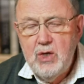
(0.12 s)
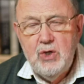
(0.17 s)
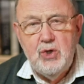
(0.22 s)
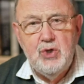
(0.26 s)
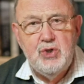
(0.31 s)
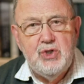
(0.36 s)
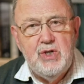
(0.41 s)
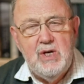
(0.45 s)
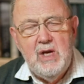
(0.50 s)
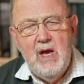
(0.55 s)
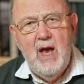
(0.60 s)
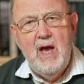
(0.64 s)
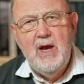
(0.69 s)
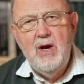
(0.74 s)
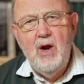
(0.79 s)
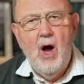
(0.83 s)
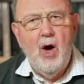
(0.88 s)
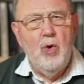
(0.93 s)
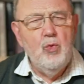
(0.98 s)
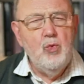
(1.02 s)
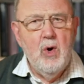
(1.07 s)
You see, in
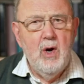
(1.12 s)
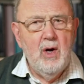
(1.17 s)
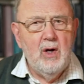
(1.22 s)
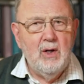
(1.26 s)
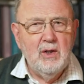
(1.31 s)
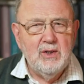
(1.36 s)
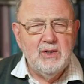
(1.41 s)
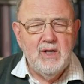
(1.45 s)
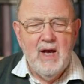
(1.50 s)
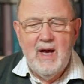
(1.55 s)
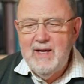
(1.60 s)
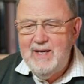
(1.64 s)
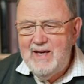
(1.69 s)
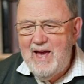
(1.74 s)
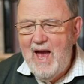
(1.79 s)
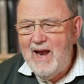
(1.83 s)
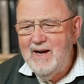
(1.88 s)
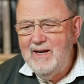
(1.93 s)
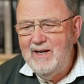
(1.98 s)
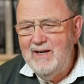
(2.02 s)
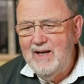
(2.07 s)
our world
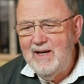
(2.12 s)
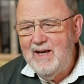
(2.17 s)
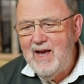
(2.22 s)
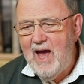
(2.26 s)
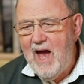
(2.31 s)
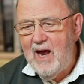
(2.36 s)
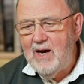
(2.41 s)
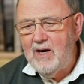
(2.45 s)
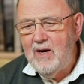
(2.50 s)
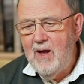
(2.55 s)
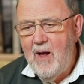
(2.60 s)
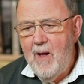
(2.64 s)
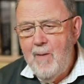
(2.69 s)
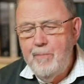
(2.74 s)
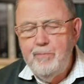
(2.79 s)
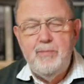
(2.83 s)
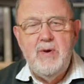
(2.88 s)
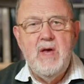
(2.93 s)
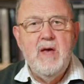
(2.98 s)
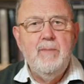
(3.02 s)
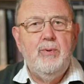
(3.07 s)
again and again,
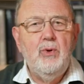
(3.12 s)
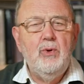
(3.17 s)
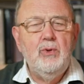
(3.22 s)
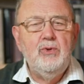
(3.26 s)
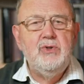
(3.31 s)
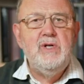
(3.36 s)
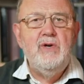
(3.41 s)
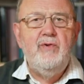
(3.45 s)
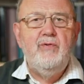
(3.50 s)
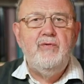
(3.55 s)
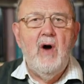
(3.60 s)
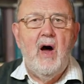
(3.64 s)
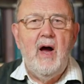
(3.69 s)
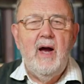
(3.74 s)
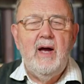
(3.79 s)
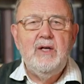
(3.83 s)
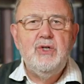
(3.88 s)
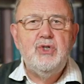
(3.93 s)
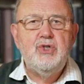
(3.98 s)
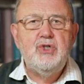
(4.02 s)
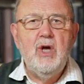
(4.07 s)
people
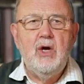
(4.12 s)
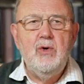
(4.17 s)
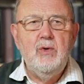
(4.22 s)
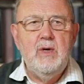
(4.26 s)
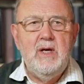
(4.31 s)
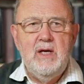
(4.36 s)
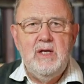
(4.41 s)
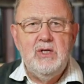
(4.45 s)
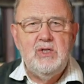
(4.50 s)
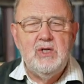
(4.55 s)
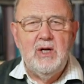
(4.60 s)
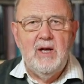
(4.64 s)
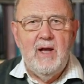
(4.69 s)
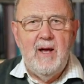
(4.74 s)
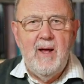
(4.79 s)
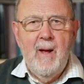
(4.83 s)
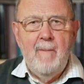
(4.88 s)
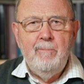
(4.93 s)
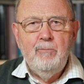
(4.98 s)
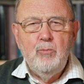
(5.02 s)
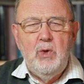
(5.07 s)
divide so easily.
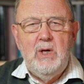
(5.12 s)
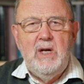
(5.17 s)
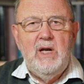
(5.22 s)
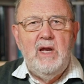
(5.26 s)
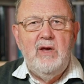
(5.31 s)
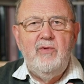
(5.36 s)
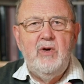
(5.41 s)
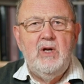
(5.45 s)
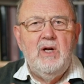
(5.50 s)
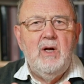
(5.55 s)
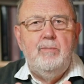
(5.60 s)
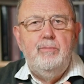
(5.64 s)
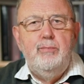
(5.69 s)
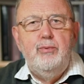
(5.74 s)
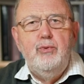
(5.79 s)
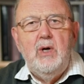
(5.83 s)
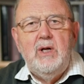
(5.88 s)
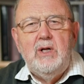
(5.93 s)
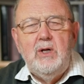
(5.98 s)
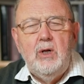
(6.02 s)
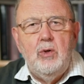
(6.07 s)
We live in a
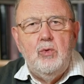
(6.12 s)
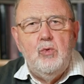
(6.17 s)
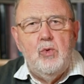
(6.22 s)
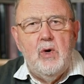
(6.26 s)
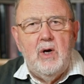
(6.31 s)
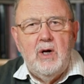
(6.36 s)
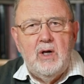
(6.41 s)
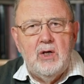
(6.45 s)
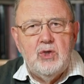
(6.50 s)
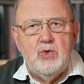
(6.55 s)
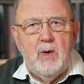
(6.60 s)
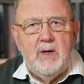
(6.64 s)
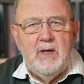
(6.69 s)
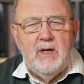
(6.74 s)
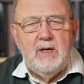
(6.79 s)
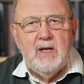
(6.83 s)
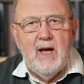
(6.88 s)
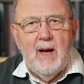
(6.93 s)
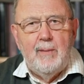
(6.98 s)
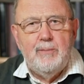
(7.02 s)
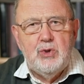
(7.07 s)
brittle world when
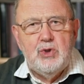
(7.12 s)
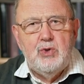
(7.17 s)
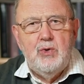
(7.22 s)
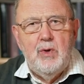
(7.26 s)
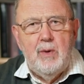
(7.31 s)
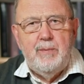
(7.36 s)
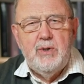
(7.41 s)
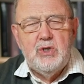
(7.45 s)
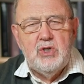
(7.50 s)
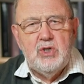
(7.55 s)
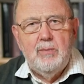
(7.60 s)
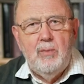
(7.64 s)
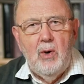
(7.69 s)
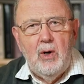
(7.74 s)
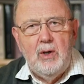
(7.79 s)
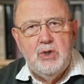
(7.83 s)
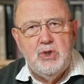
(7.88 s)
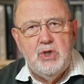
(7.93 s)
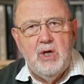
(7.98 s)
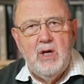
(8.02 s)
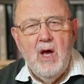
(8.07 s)
it comes to
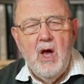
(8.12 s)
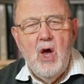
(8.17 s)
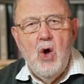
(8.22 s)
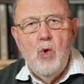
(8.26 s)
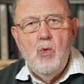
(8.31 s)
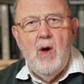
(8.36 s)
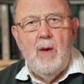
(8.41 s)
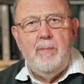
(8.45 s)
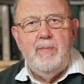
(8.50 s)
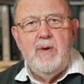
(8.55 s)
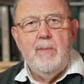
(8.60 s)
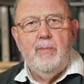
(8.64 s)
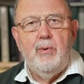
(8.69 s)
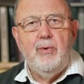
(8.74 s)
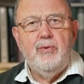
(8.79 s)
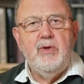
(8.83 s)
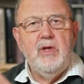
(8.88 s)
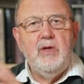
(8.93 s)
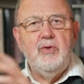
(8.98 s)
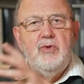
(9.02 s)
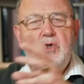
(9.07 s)
epistemology, where people
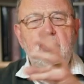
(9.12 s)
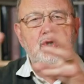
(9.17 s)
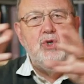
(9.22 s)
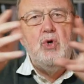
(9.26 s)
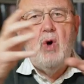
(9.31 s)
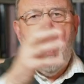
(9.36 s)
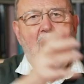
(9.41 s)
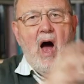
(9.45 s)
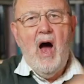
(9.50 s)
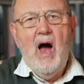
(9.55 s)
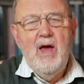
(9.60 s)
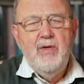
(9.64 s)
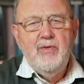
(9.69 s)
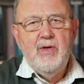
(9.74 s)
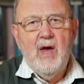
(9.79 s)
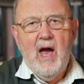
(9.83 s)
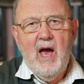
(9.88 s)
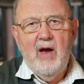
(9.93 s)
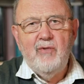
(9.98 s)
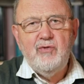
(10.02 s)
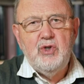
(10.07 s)
think that you
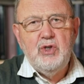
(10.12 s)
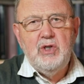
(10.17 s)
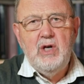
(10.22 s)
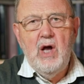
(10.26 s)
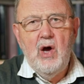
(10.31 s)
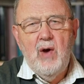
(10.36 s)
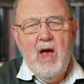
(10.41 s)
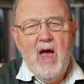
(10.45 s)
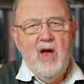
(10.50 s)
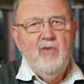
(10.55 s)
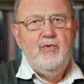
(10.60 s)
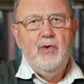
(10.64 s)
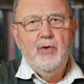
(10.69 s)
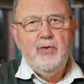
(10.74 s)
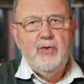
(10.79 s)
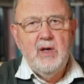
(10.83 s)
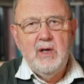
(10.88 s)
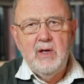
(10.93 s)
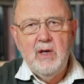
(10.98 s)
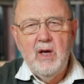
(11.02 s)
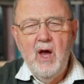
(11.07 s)
either have to know
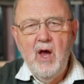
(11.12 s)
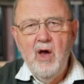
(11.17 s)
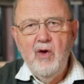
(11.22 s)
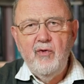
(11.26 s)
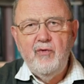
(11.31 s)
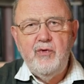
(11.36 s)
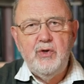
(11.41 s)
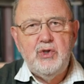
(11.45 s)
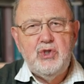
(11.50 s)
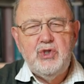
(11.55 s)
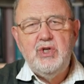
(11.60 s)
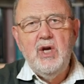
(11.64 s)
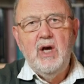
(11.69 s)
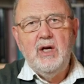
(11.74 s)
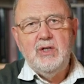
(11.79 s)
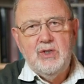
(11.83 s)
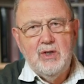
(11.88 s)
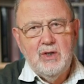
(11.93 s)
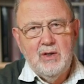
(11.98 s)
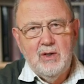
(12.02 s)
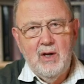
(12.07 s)
everything for
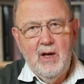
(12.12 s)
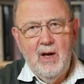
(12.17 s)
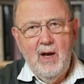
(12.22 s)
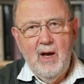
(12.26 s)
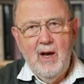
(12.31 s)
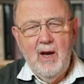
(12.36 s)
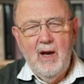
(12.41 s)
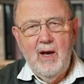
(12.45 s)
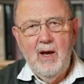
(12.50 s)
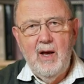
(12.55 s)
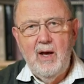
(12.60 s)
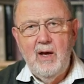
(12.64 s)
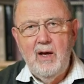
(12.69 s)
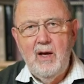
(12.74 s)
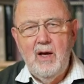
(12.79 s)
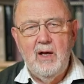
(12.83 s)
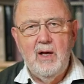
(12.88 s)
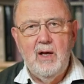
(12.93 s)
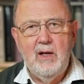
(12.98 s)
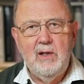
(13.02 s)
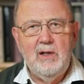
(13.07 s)
certain, uh,
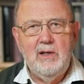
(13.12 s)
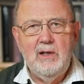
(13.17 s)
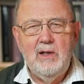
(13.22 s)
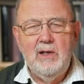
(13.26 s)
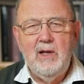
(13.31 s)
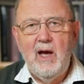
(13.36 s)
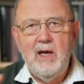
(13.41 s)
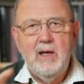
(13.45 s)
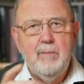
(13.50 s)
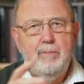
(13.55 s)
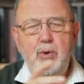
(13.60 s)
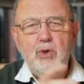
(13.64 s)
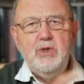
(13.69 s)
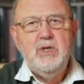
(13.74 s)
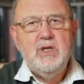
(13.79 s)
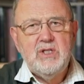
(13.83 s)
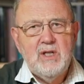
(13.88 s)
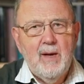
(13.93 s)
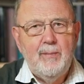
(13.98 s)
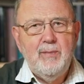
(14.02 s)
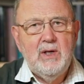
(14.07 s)
uh, like
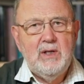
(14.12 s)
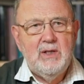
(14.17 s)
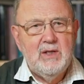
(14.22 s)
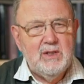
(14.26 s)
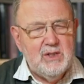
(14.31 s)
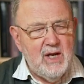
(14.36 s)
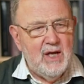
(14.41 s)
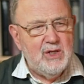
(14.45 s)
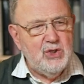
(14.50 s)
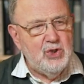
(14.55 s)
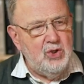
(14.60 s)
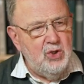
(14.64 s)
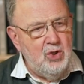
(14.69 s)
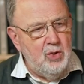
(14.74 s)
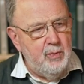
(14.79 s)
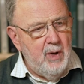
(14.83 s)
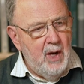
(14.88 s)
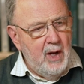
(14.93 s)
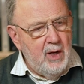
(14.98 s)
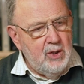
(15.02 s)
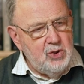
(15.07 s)
putting something in a test
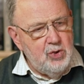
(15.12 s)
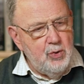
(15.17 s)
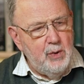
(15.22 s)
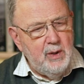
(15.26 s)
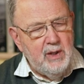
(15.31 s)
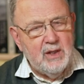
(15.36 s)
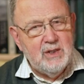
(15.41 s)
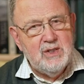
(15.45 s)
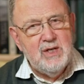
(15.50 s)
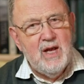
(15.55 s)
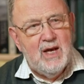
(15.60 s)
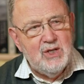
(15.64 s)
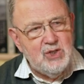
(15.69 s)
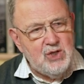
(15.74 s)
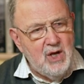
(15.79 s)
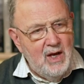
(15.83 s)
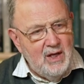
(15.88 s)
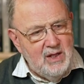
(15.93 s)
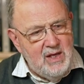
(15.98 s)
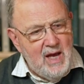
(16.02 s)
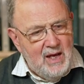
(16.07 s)
tube, doing a test,
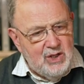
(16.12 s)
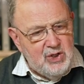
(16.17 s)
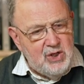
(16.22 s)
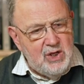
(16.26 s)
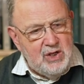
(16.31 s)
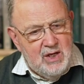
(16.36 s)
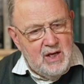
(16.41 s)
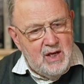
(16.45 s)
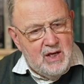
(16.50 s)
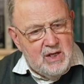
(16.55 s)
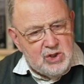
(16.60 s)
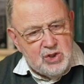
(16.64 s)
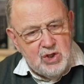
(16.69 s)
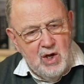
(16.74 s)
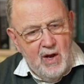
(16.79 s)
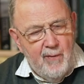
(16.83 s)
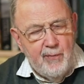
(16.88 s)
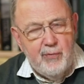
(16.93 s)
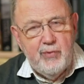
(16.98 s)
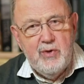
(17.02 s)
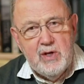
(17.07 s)
yes, it is
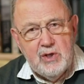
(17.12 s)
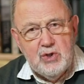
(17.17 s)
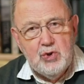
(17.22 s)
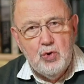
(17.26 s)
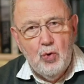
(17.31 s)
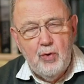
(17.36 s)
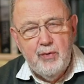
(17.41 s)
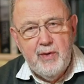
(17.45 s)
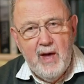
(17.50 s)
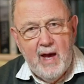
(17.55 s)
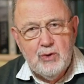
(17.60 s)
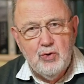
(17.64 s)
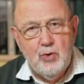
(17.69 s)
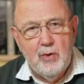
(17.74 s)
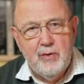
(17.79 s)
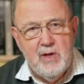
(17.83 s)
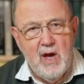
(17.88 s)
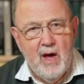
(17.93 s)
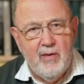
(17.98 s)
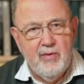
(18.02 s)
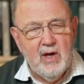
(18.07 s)
this or that
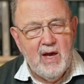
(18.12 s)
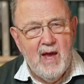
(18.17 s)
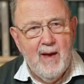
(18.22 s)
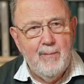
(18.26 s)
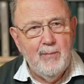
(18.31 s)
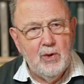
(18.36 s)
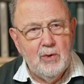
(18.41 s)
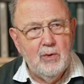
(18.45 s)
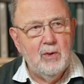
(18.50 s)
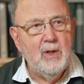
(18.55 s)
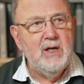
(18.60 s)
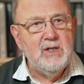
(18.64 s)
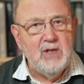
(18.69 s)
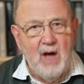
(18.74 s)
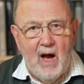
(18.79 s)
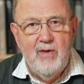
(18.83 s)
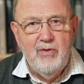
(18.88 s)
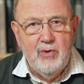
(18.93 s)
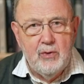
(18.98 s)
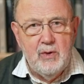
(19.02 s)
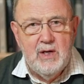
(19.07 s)
or the other chemical. It
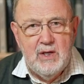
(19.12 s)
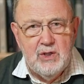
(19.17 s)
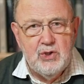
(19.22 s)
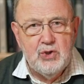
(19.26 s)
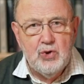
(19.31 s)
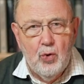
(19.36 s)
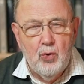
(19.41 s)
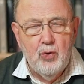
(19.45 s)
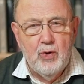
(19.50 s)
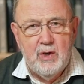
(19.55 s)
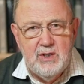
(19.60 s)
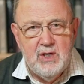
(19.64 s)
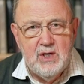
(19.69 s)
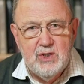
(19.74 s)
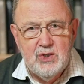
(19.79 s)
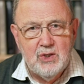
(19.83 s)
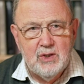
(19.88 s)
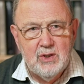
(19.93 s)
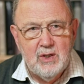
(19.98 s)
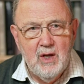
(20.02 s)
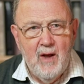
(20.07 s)
either is or it
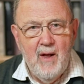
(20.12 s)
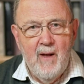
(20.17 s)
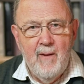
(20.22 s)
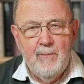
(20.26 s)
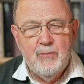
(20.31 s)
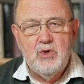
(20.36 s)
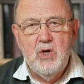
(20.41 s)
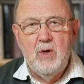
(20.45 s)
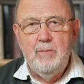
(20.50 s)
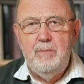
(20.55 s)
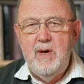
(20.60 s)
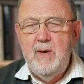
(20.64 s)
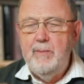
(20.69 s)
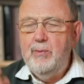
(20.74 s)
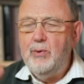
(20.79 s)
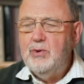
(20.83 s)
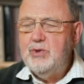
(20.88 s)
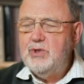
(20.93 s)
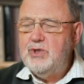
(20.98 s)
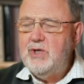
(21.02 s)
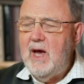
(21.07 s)
isn't. So
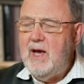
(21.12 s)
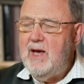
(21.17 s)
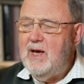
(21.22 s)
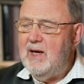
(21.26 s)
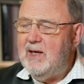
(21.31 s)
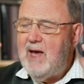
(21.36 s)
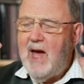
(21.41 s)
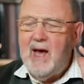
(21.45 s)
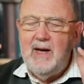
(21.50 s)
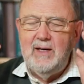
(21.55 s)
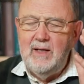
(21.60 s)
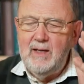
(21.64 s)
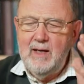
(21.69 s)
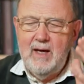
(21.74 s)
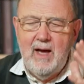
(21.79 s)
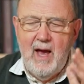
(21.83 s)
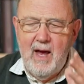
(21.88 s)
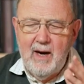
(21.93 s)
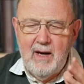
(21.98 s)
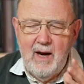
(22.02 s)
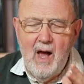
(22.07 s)
people say again and
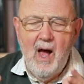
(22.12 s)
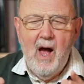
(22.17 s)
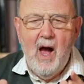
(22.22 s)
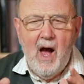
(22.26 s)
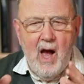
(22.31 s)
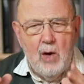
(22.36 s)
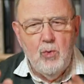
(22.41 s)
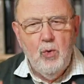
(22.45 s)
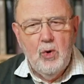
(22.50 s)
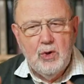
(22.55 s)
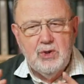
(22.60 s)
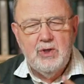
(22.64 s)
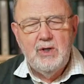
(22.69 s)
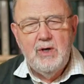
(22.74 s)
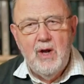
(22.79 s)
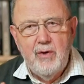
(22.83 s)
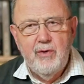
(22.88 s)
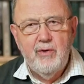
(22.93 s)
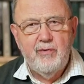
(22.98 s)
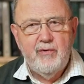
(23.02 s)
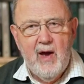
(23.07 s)
again, I want to
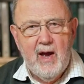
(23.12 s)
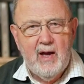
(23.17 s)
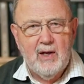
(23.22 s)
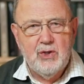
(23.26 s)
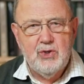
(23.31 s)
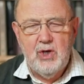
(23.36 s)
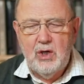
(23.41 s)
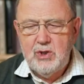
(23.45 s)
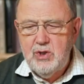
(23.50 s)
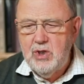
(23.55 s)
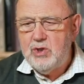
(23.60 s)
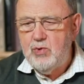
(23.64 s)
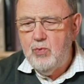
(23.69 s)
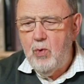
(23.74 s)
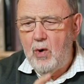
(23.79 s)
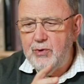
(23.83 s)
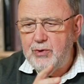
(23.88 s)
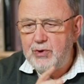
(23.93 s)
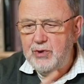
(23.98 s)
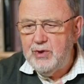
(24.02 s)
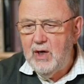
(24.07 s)
know the facts. I just
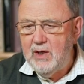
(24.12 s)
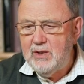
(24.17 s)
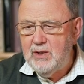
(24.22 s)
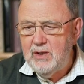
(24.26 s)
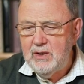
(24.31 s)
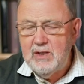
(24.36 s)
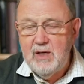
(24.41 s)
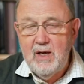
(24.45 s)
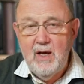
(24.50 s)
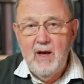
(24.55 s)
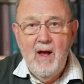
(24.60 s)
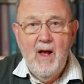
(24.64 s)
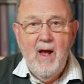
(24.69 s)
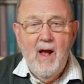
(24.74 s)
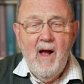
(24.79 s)
want certainty.